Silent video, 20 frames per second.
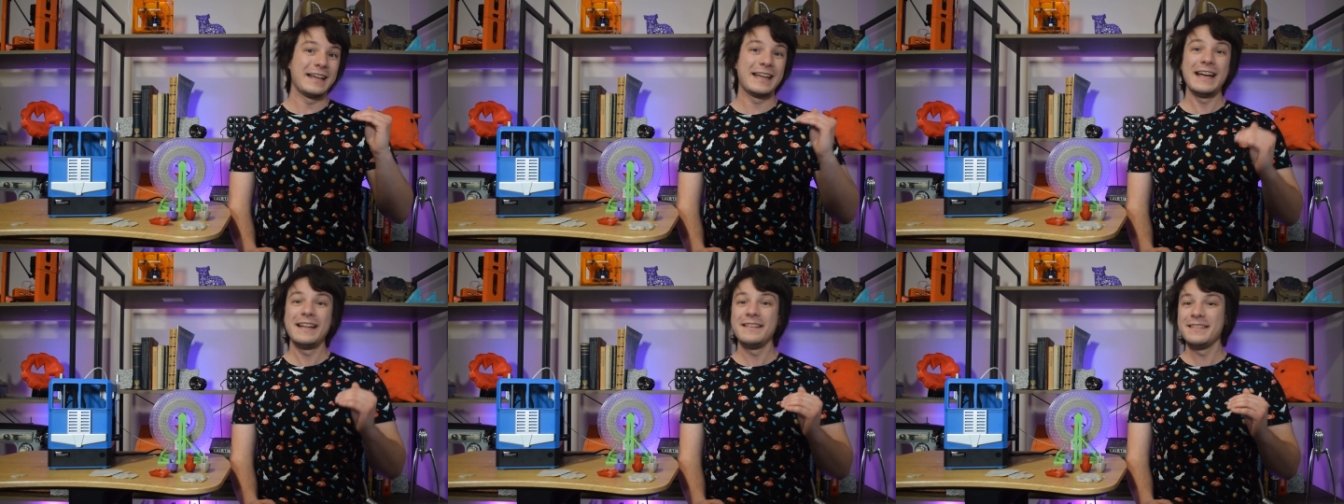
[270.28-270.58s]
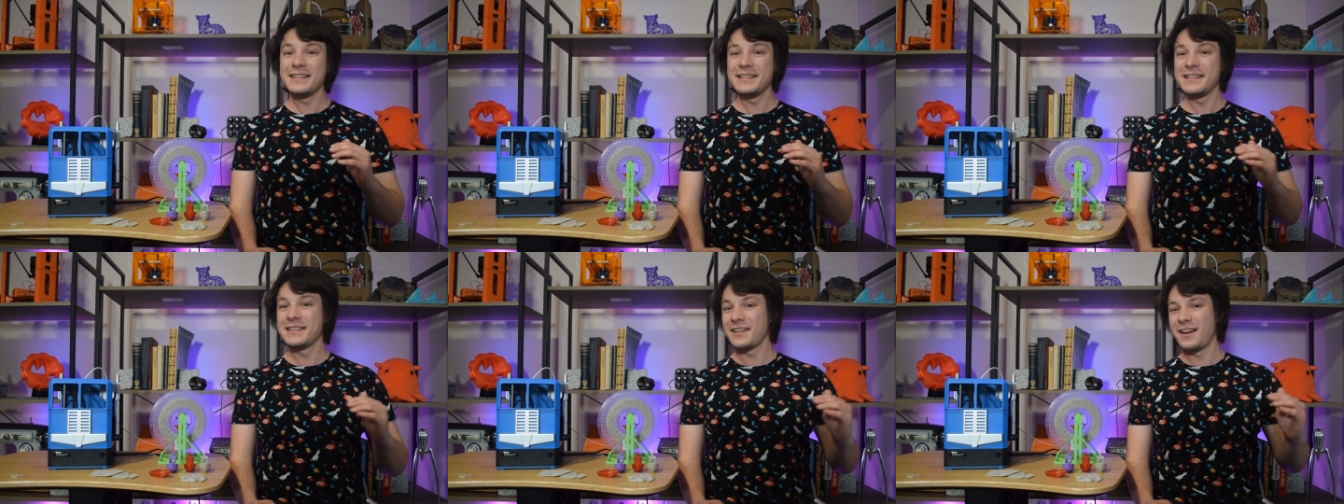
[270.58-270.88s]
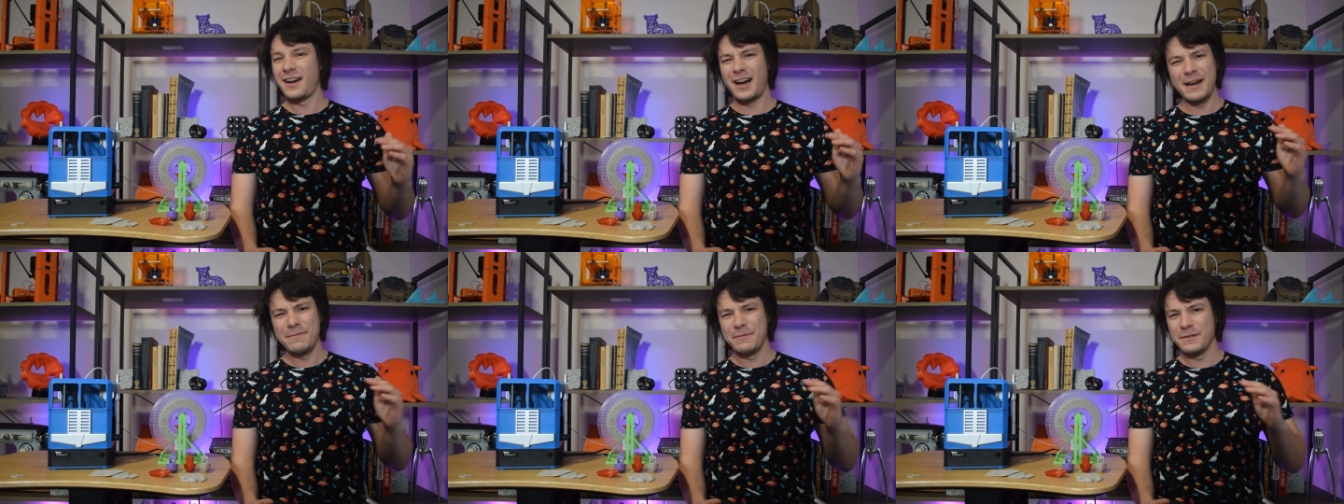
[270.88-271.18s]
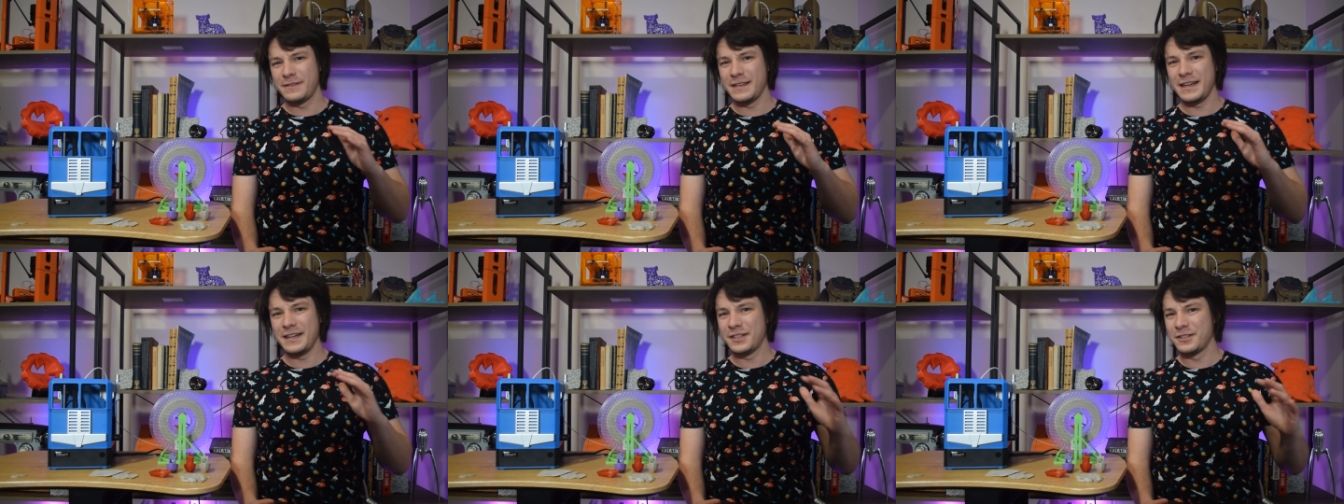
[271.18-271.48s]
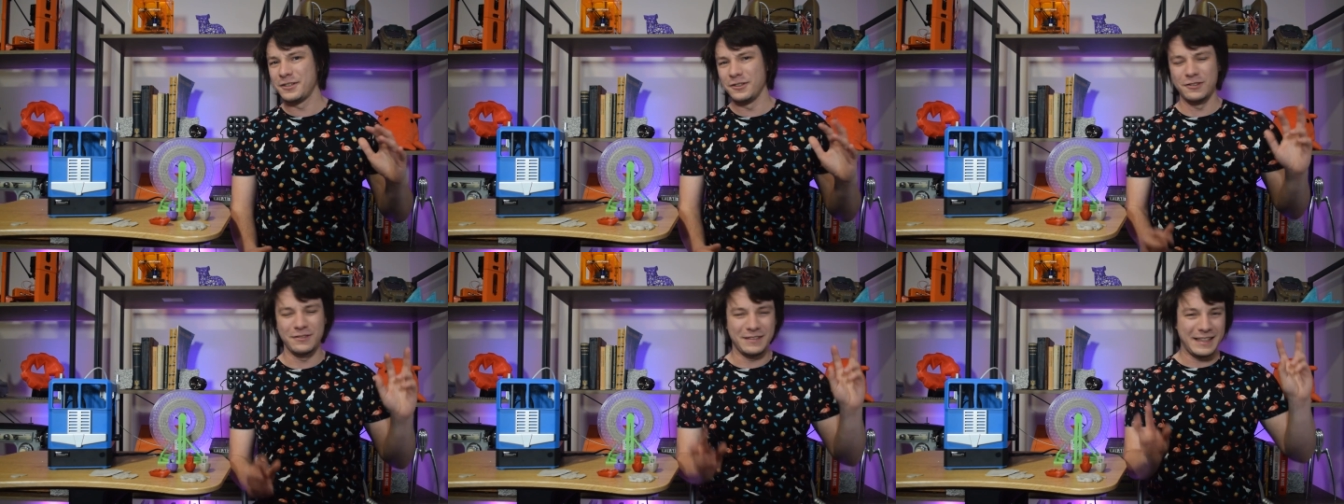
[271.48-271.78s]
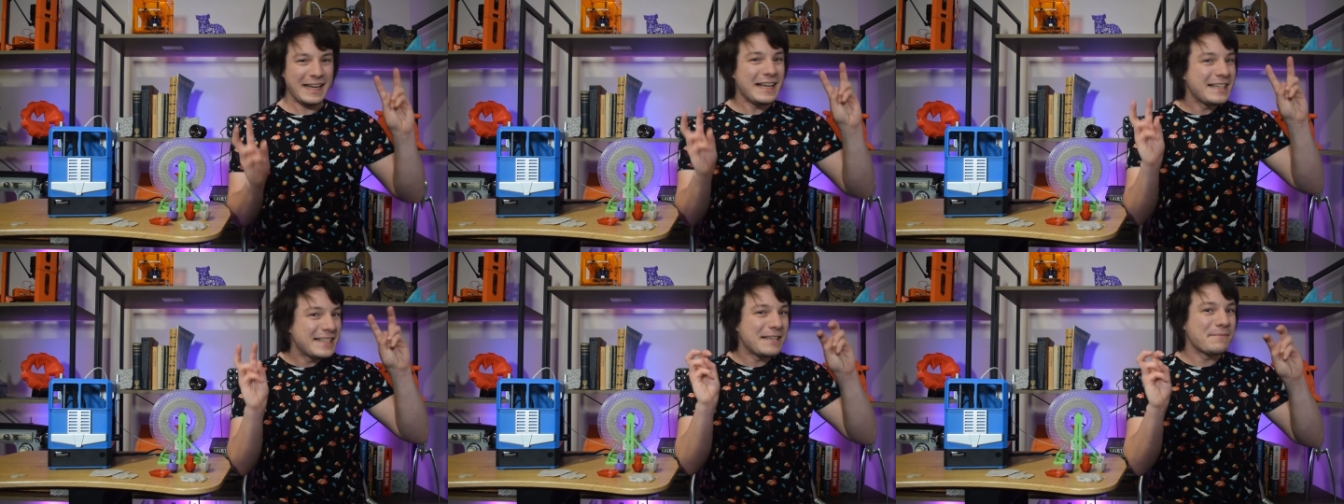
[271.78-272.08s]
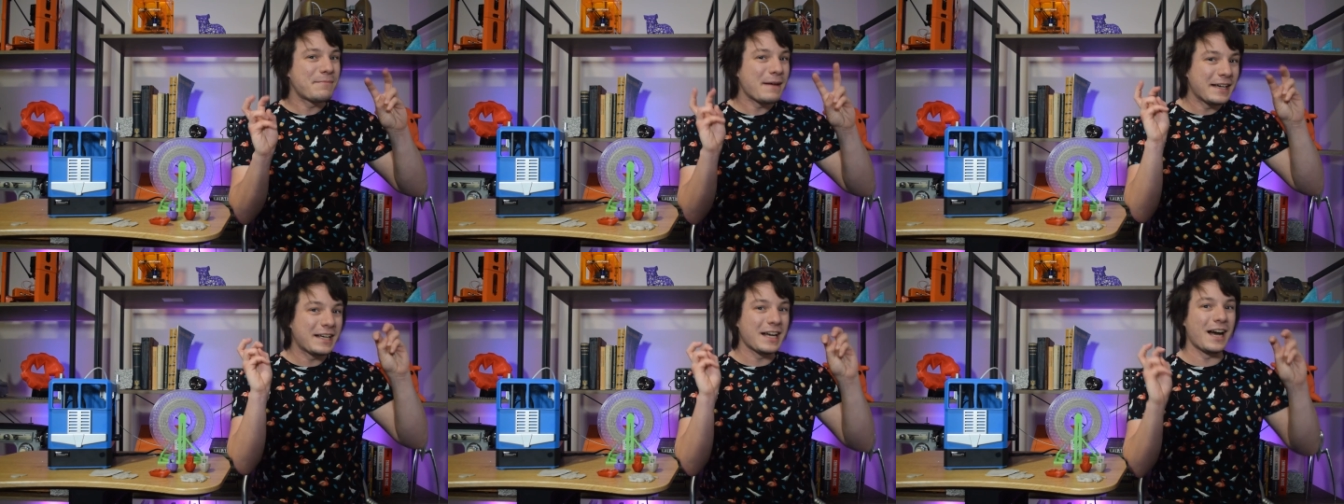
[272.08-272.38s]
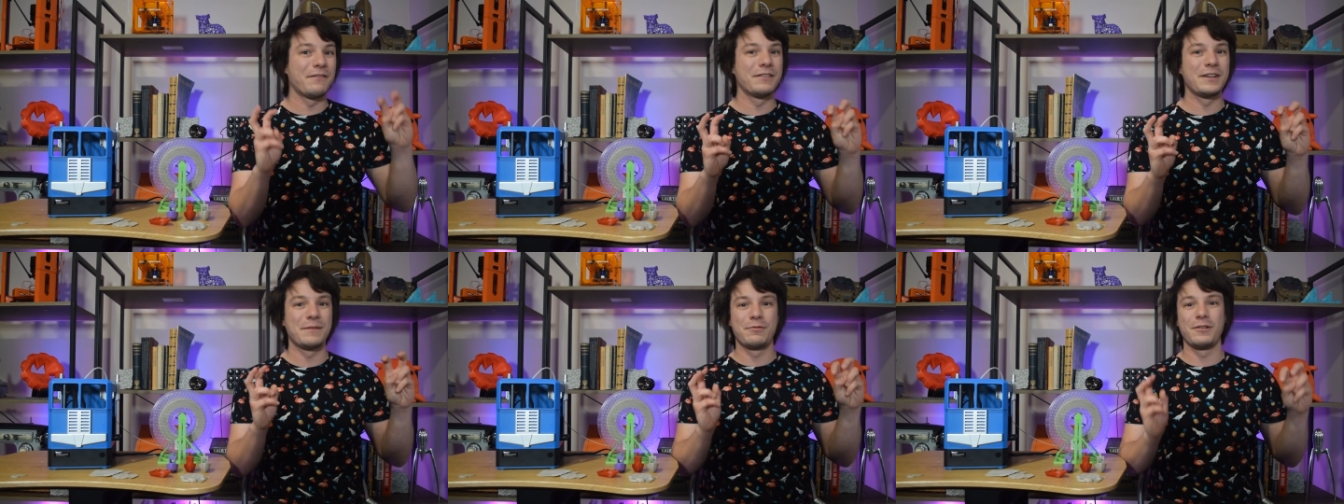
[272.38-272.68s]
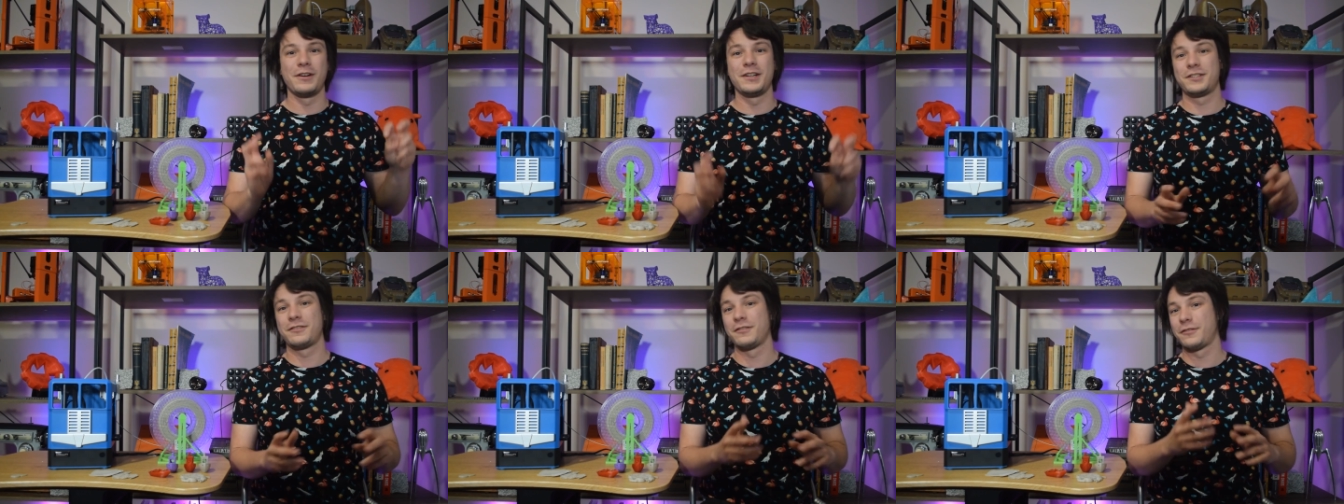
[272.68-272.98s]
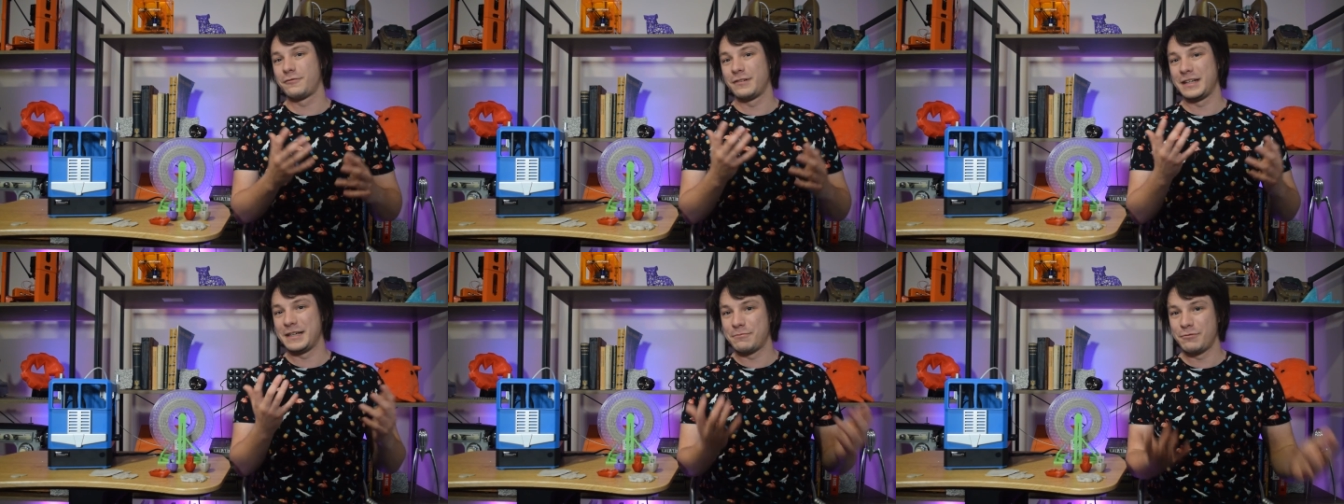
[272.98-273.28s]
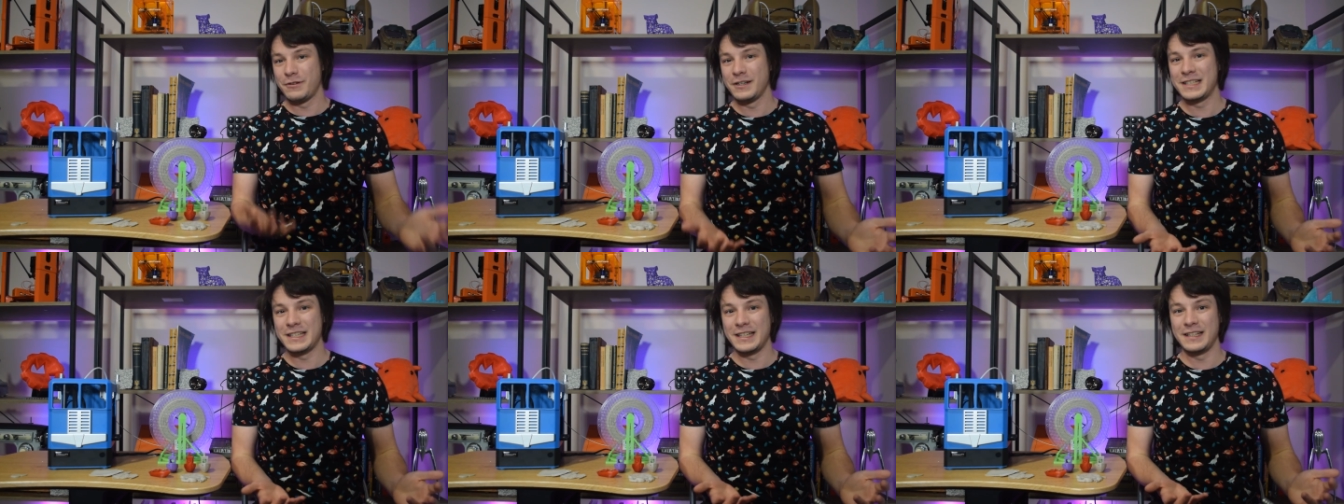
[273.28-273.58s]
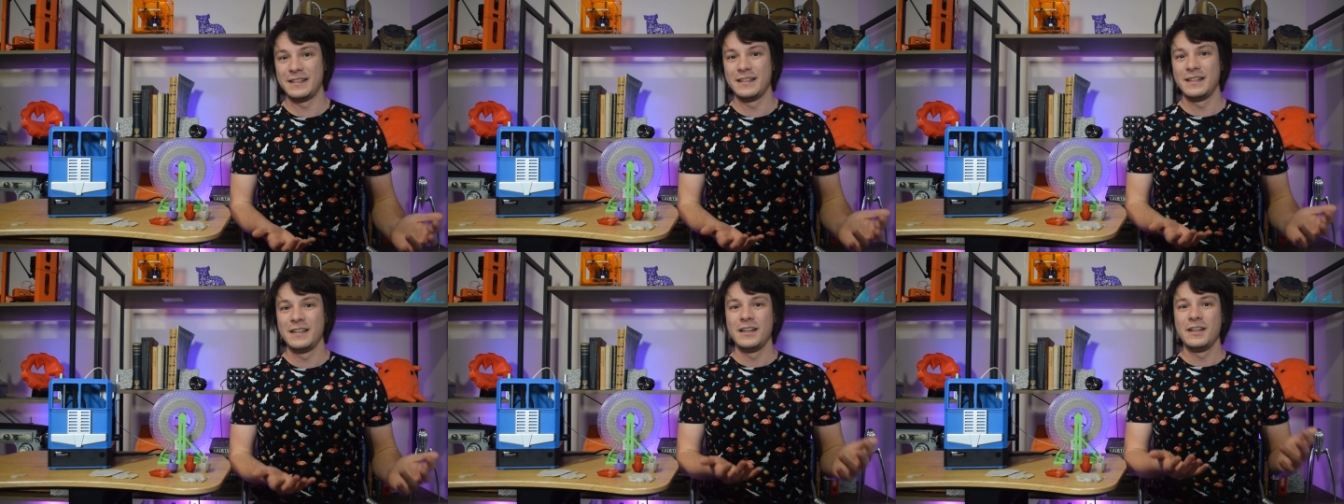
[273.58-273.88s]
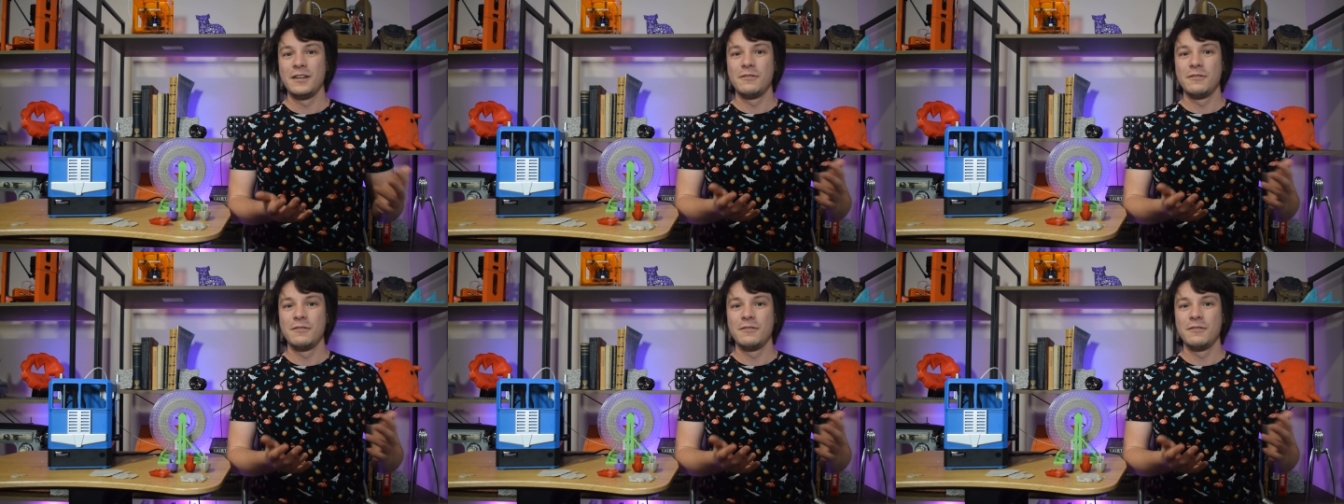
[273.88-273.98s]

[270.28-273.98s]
Again, this is a hypothetical, easy bake oven approach to a 3D printer,